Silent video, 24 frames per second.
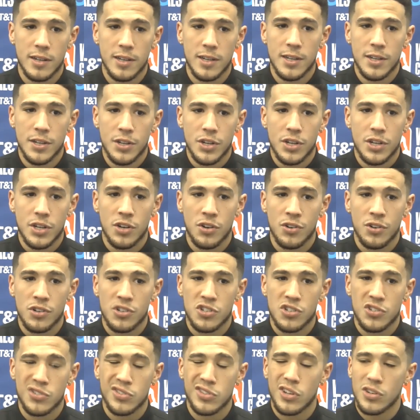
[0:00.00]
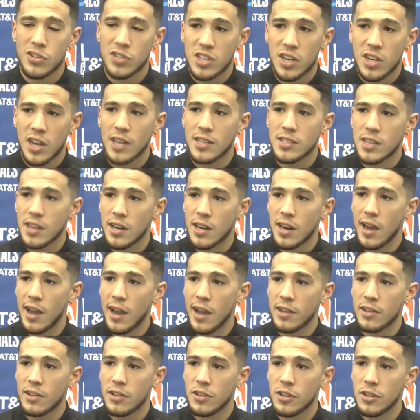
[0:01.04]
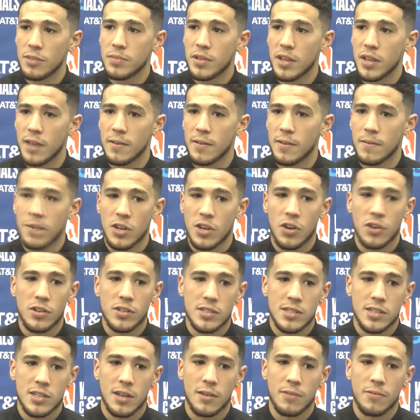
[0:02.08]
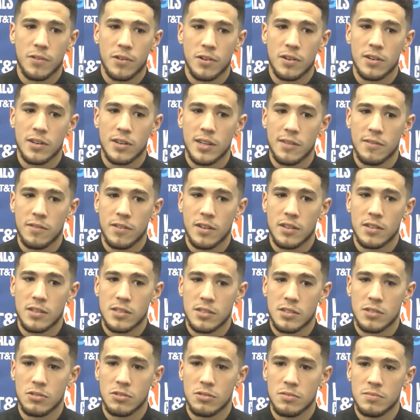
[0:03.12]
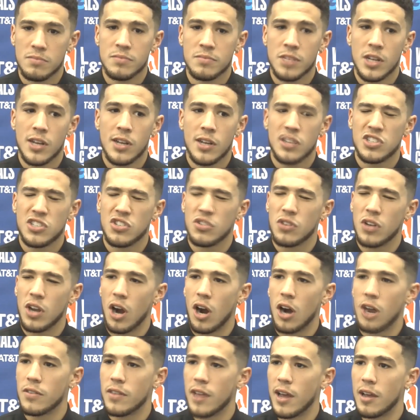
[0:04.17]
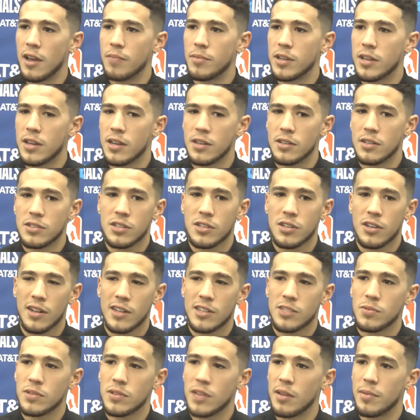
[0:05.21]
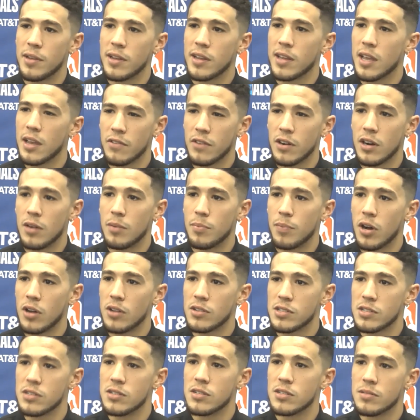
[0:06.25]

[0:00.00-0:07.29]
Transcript: you know, you shoot those shots at a high clip that, you know, it's tough for a defense to to guard that because, you know, that's what they've been giving up all season.